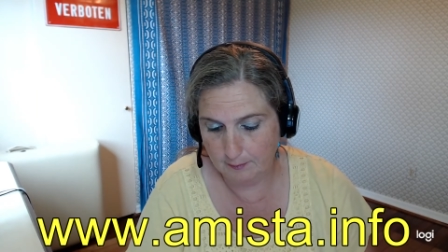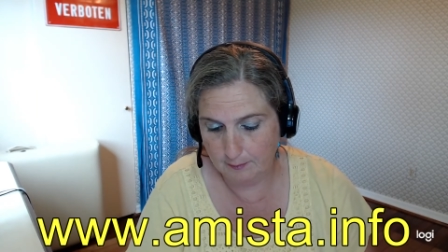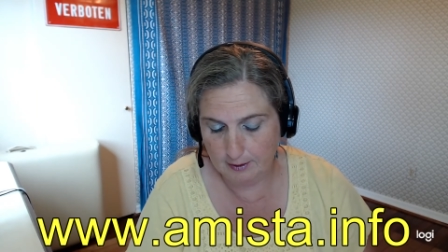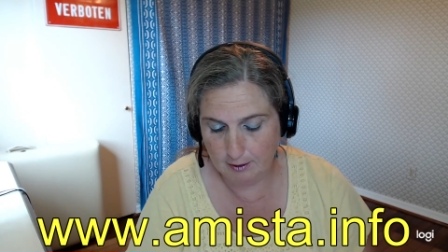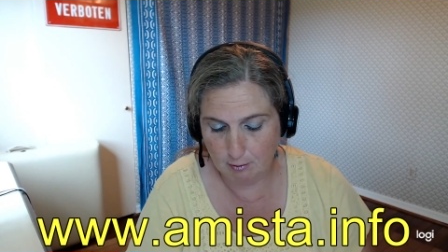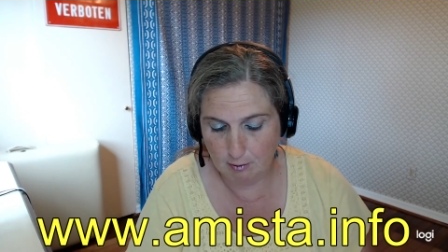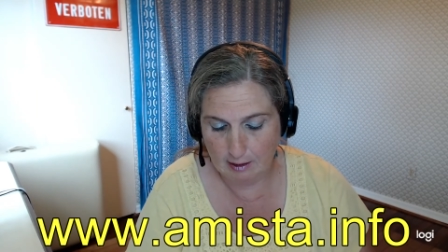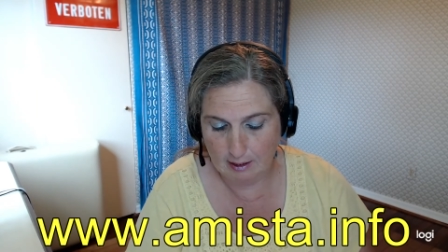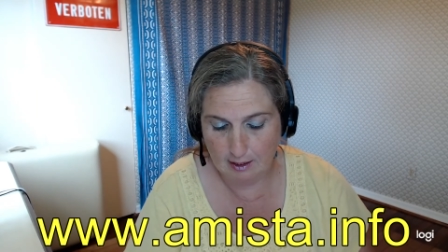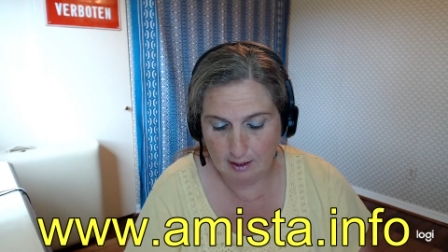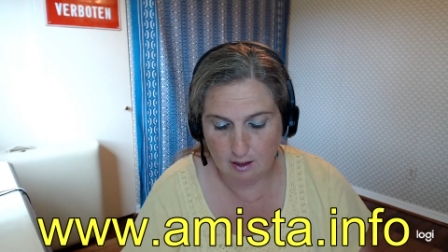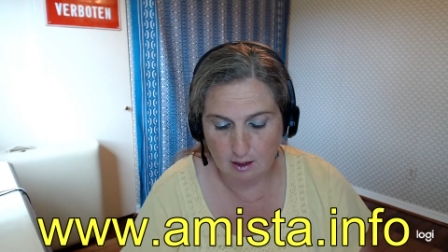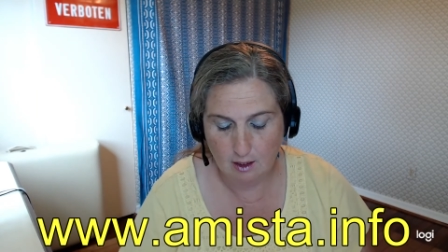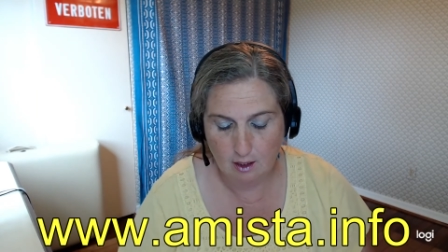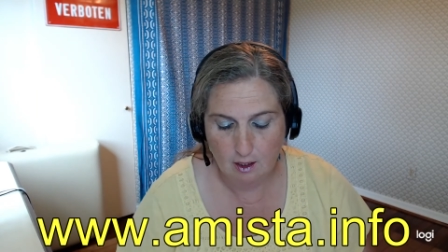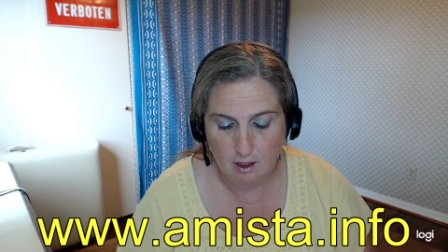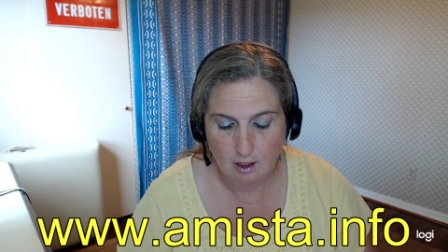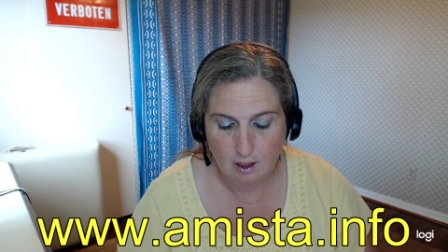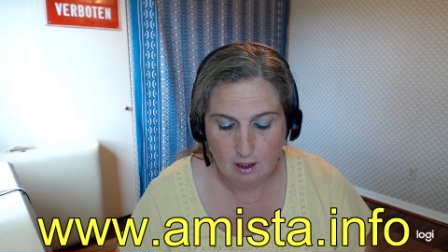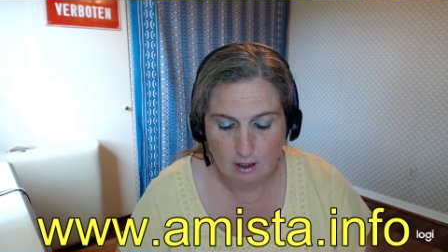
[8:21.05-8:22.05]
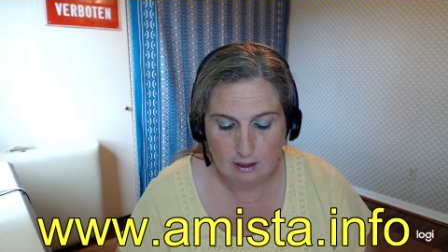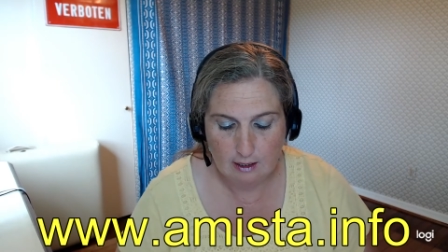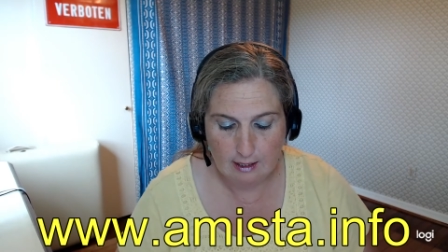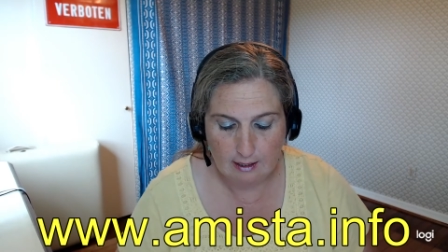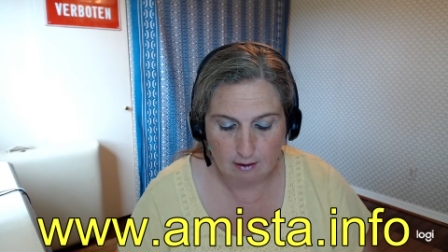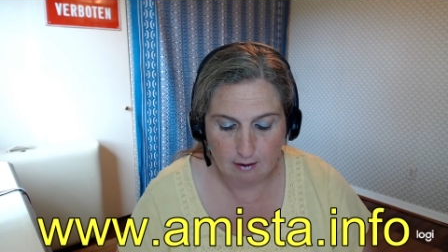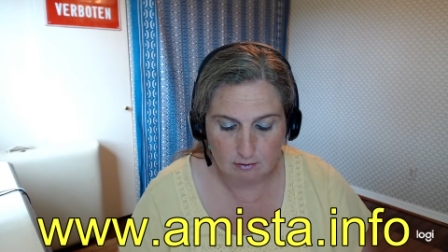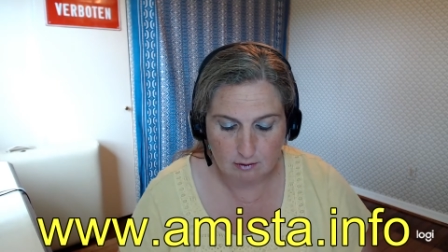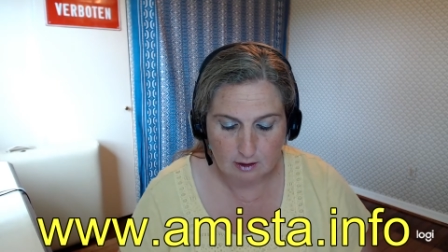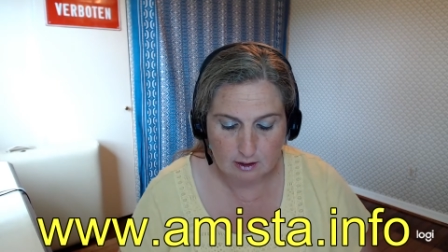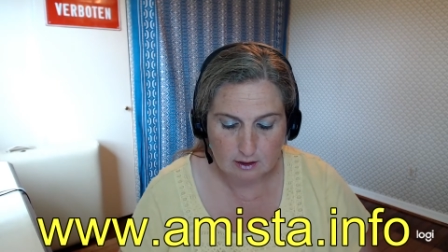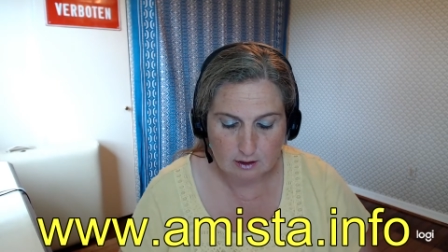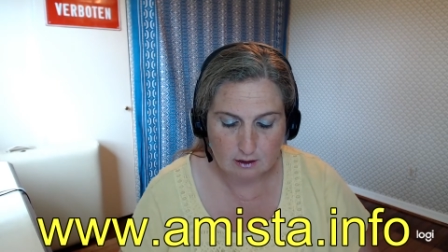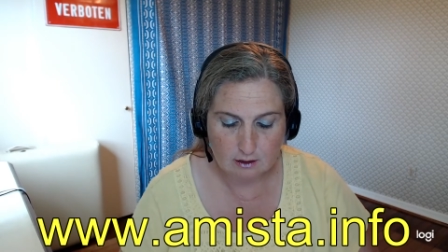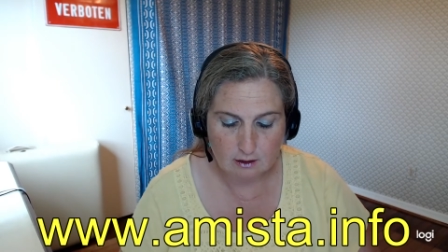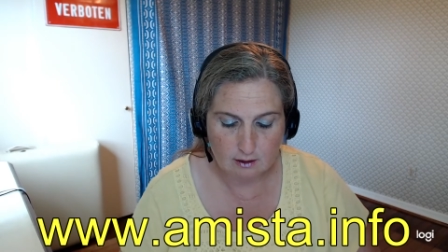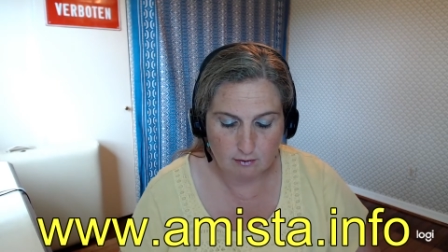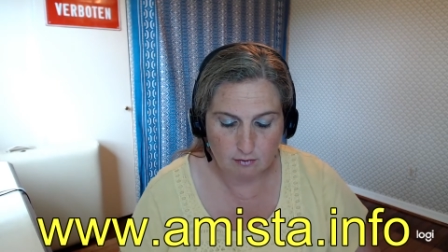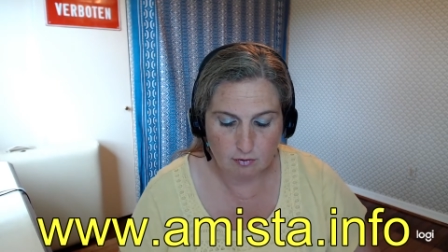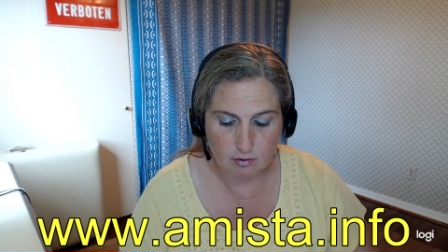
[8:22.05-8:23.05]
All right, now let's
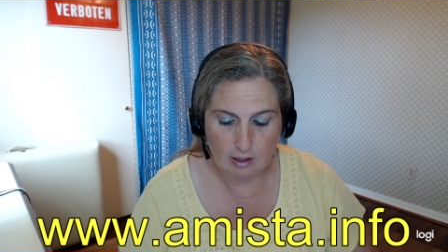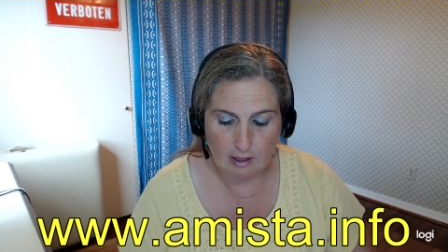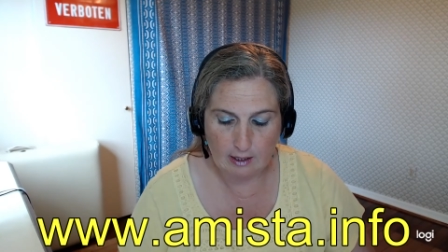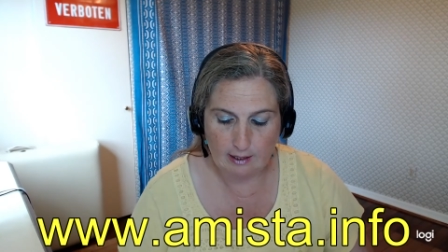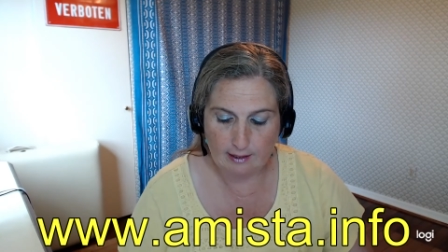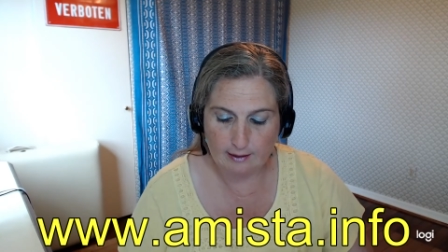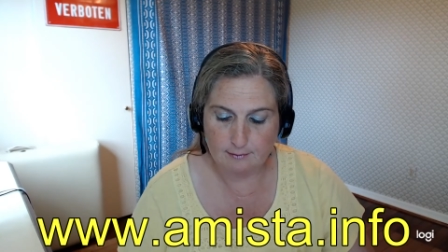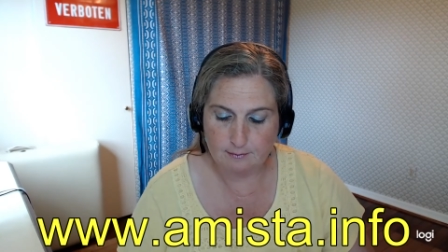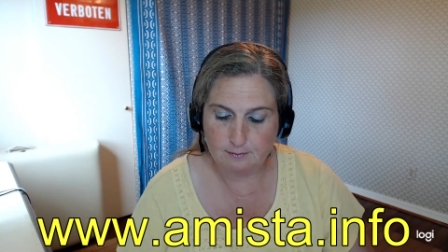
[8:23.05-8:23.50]
look at Friday.